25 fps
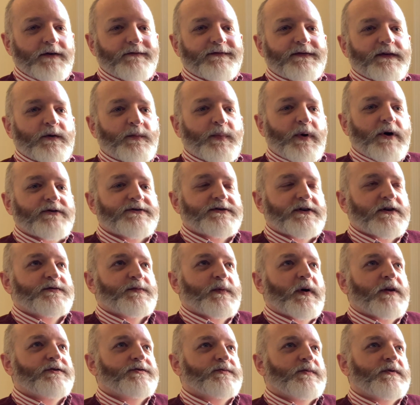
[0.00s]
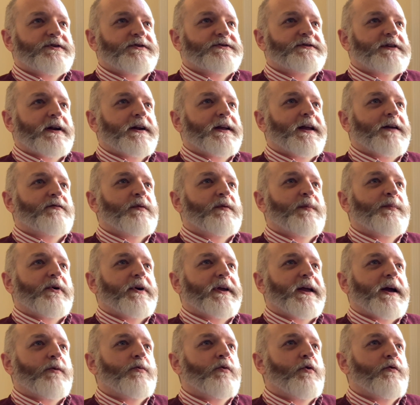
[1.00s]
doing for the past 6 months, which is telling
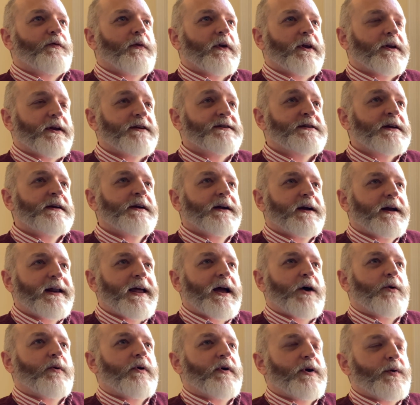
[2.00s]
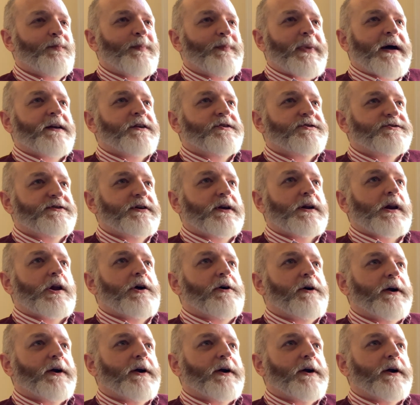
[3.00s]
everybody how awful it is and how we're in managed